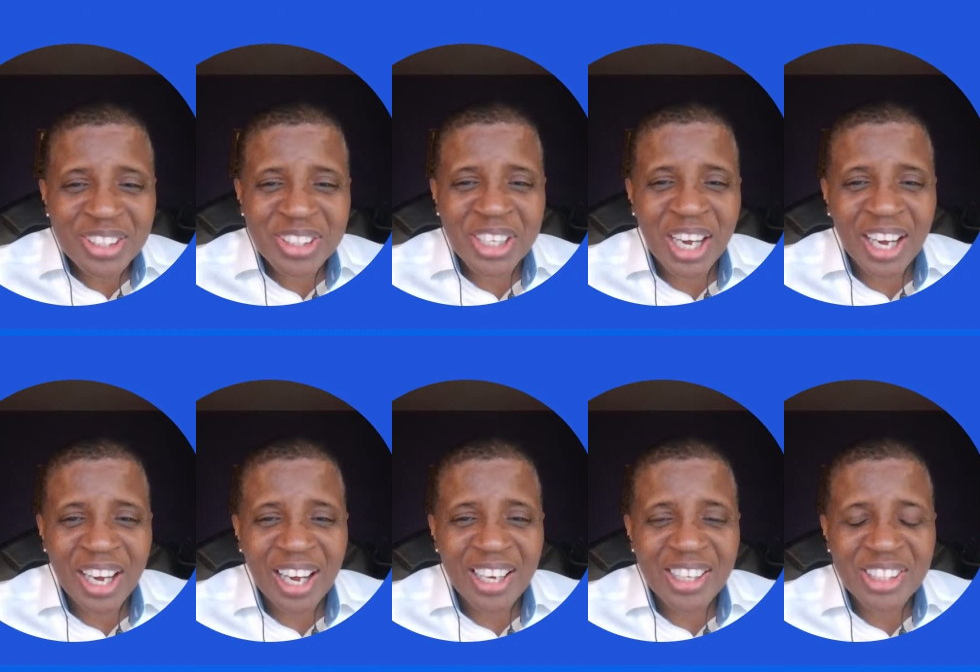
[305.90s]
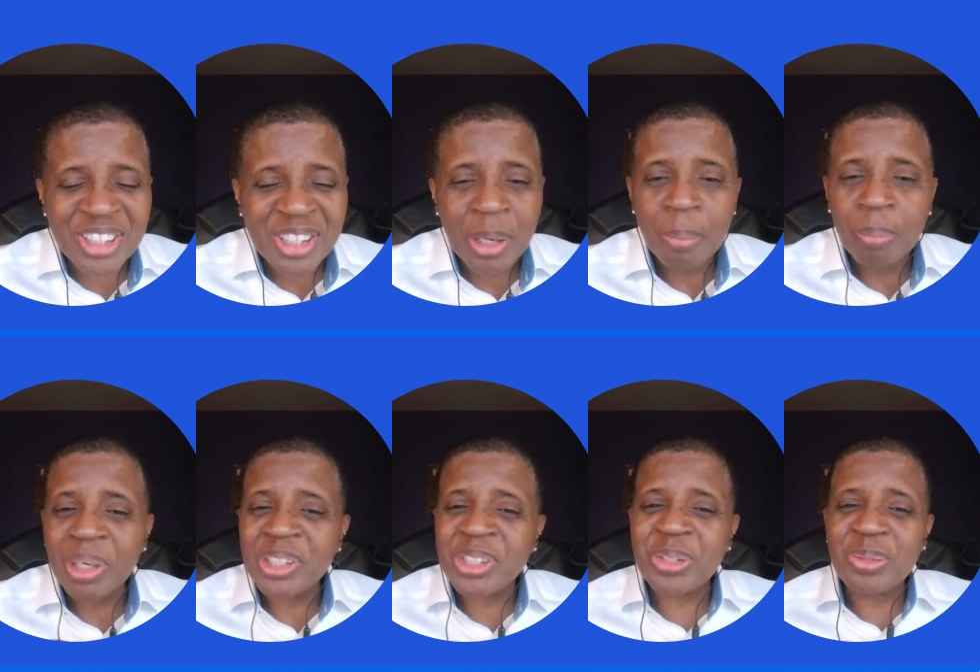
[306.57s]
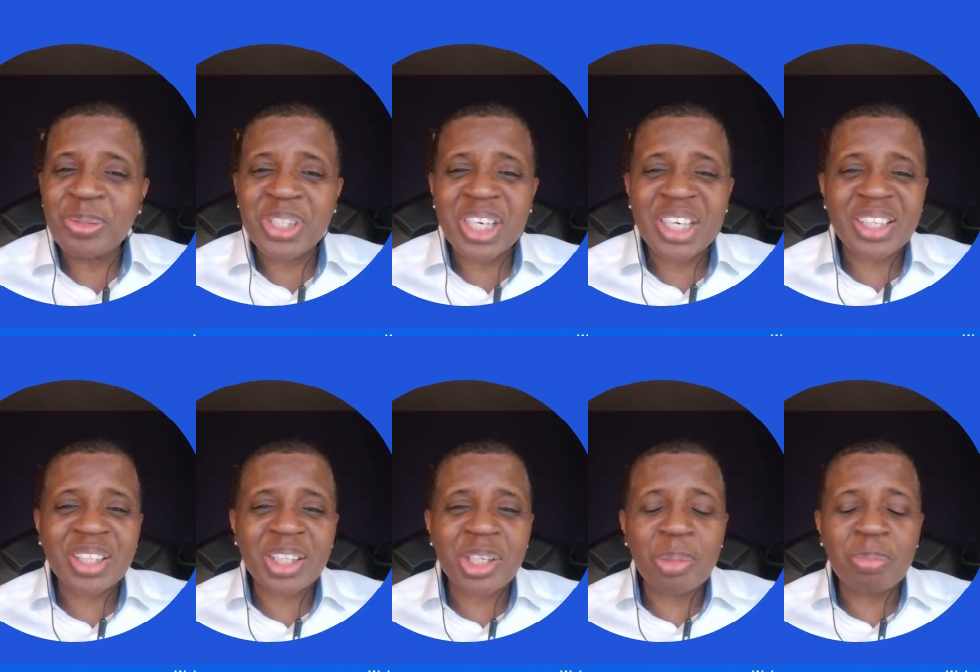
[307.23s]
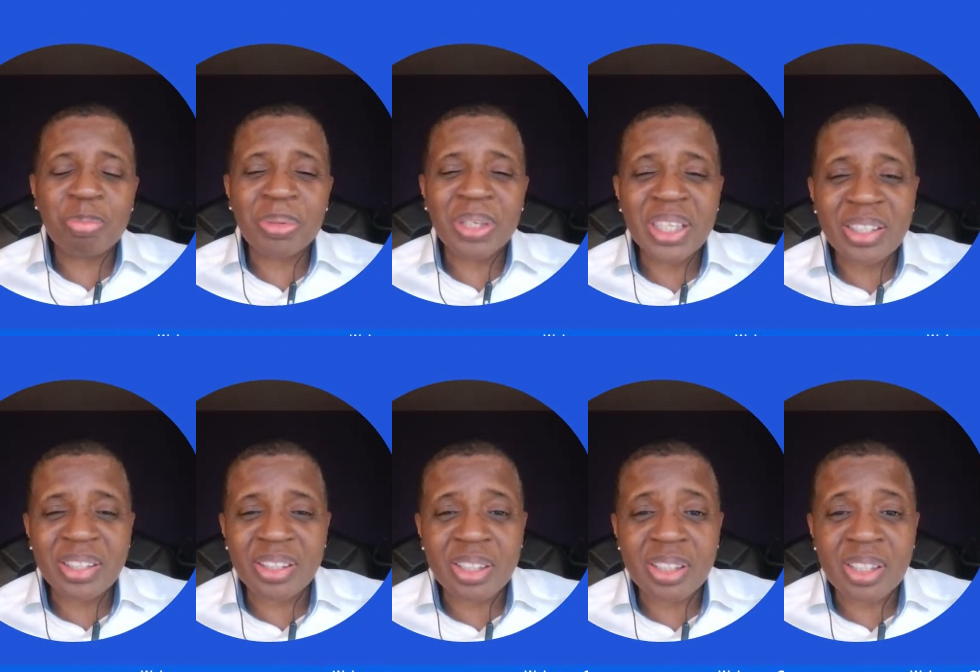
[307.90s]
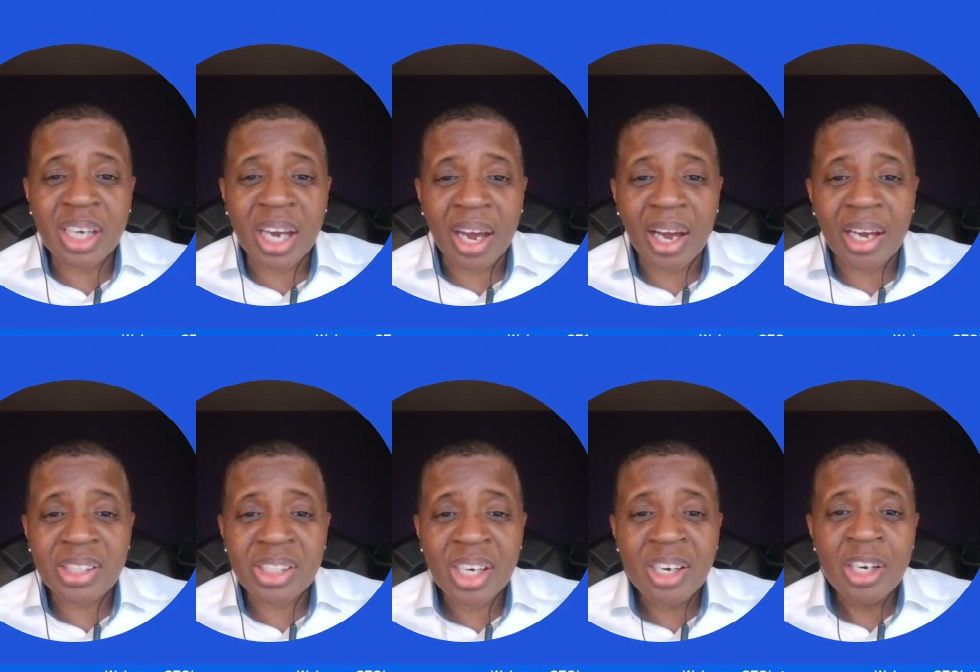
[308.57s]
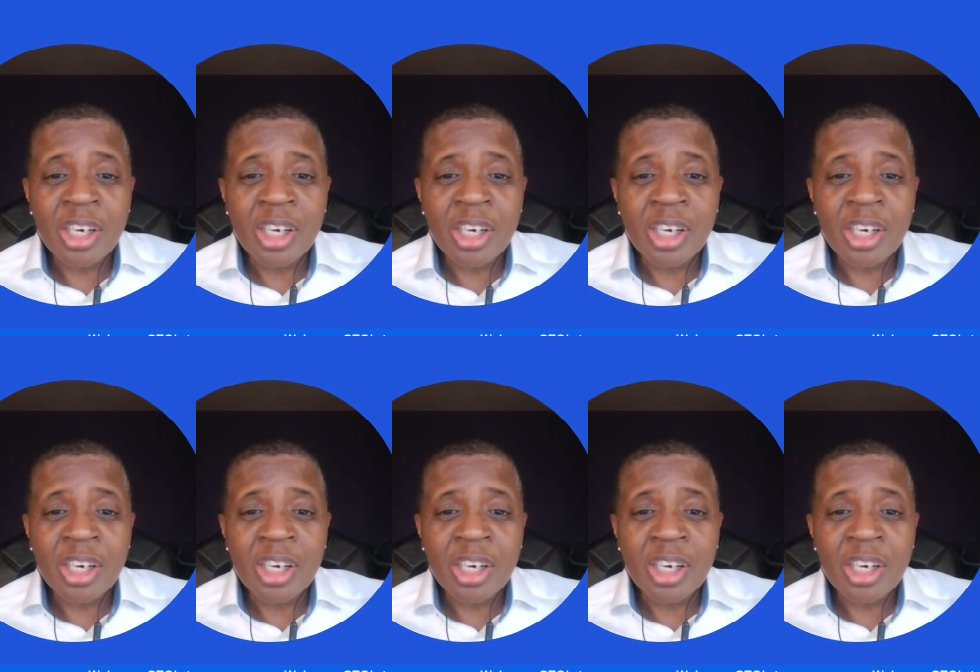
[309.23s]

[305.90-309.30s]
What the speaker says: the task, but you didn't complete the task.